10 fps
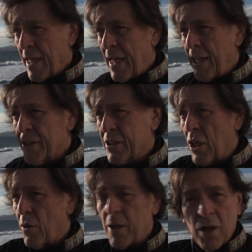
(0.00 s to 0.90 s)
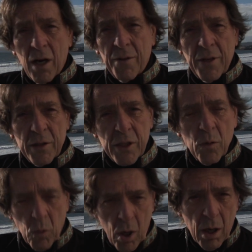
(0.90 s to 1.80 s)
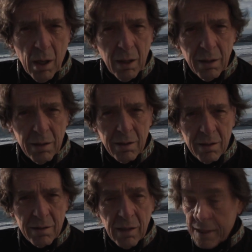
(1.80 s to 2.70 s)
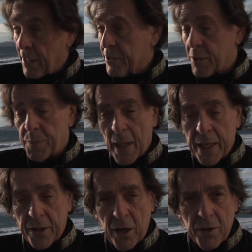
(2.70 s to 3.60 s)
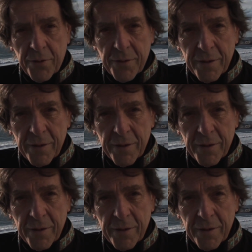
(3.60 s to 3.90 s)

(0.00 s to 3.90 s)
And it's going on, there's a war against the planet Earth.